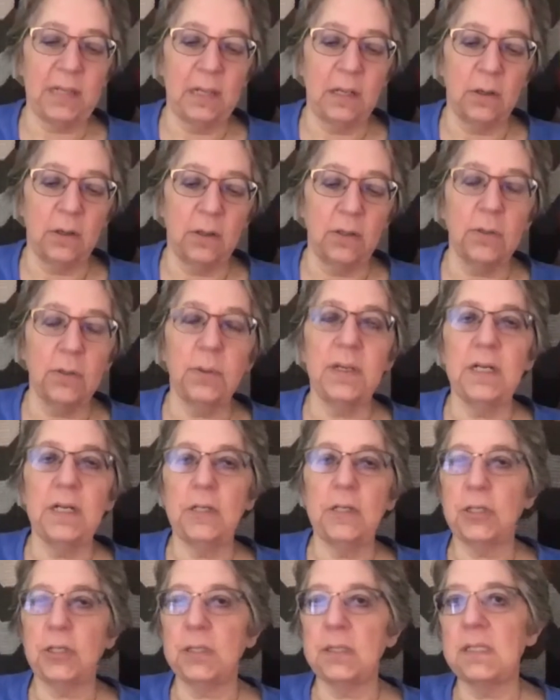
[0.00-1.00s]
yarn
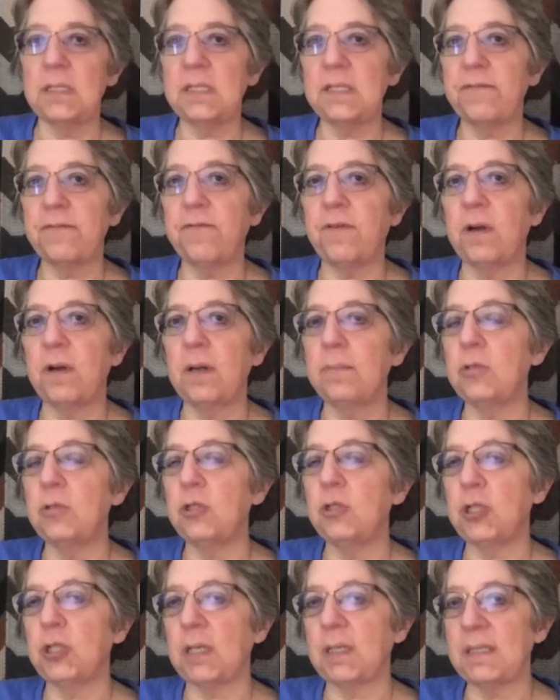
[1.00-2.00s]
donations from
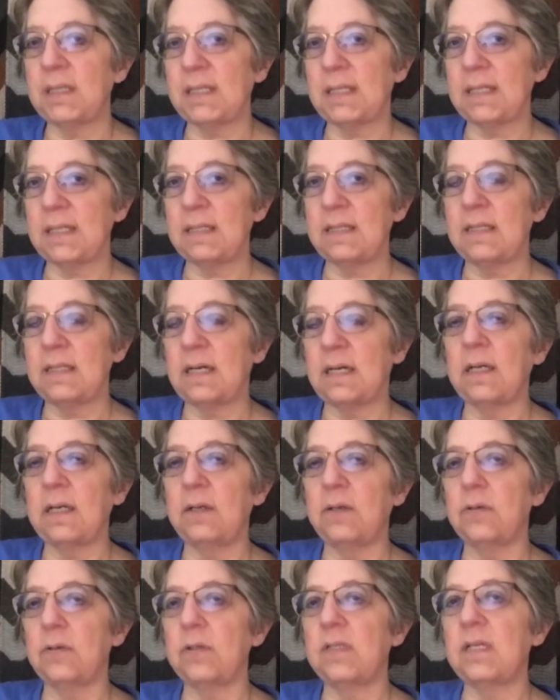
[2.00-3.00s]
just
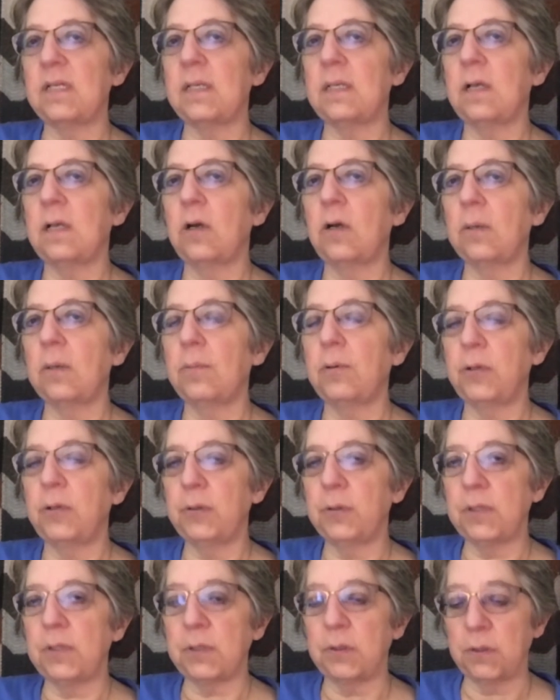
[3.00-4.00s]
dyers and yarn
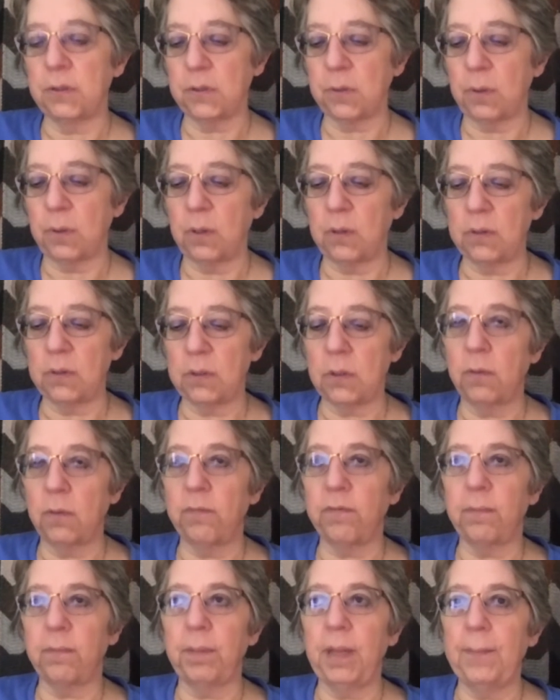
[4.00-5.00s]
producers, or also
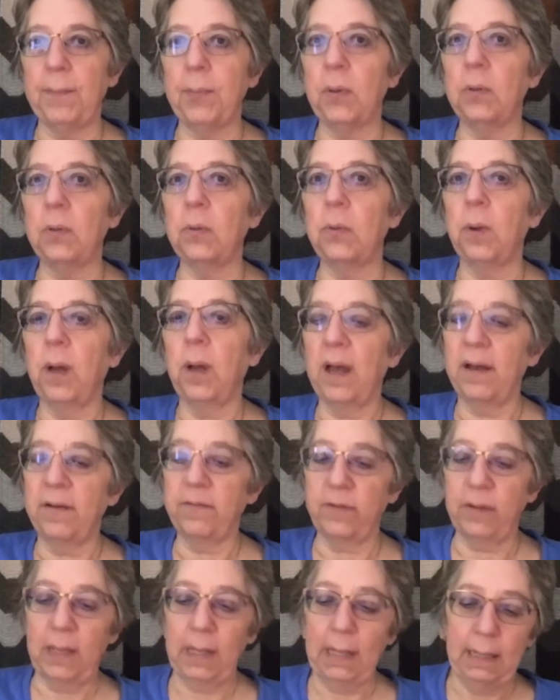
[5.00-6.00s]
from people who have
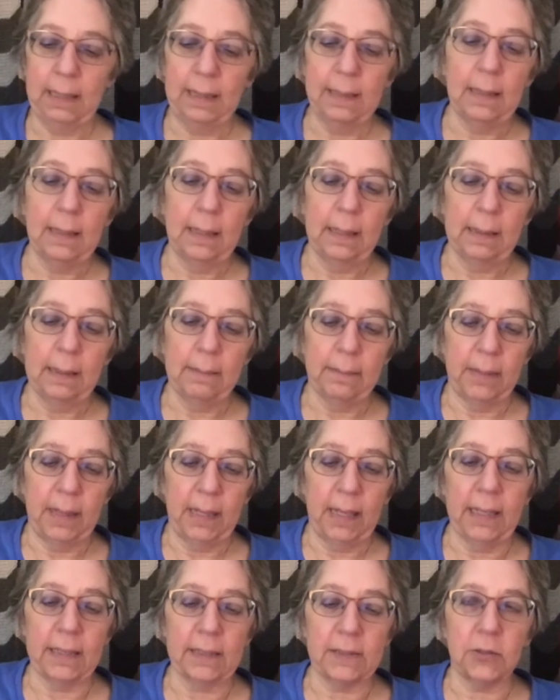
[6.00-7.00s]

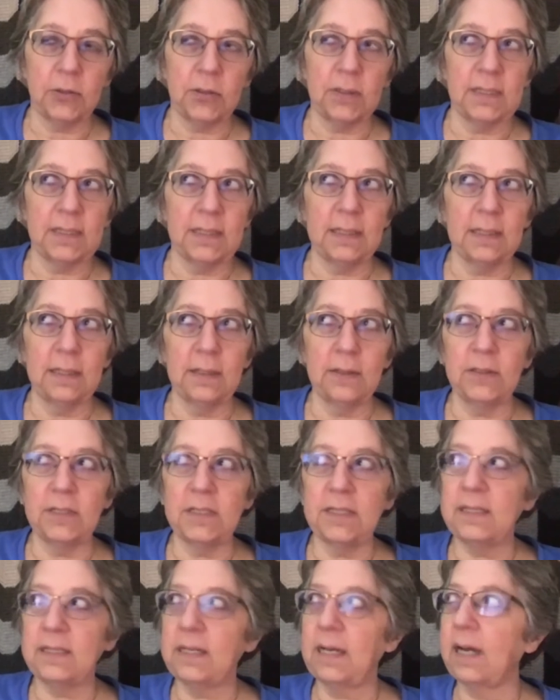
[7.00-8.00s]
extras in their
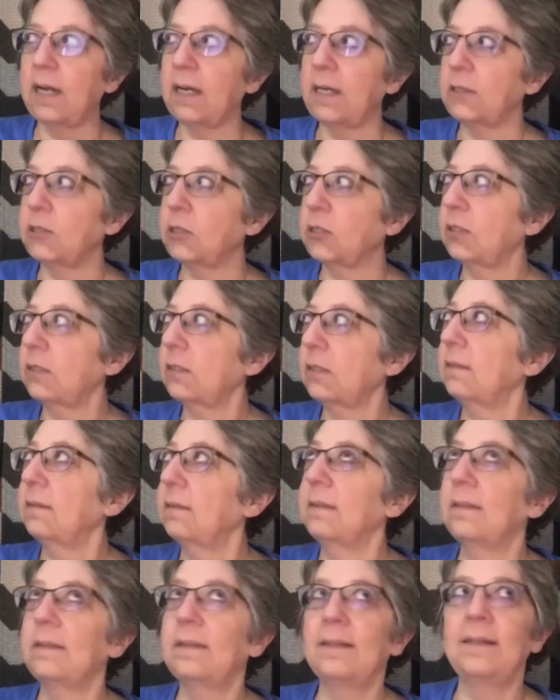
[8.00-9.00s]
stash?
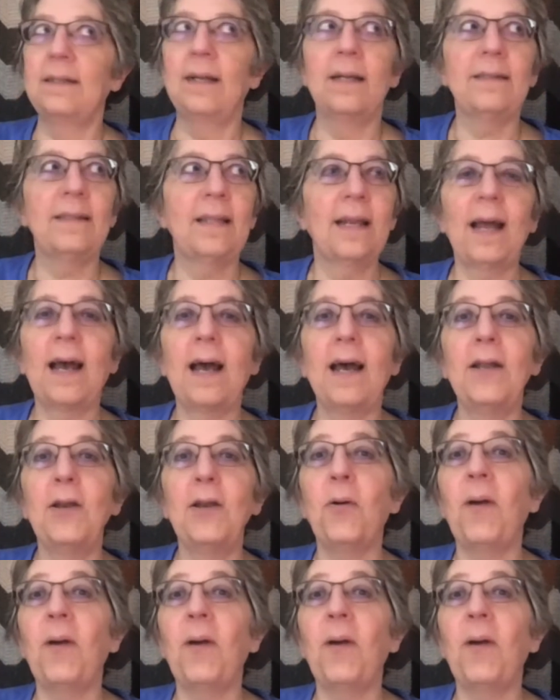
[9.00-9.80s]
Not that I know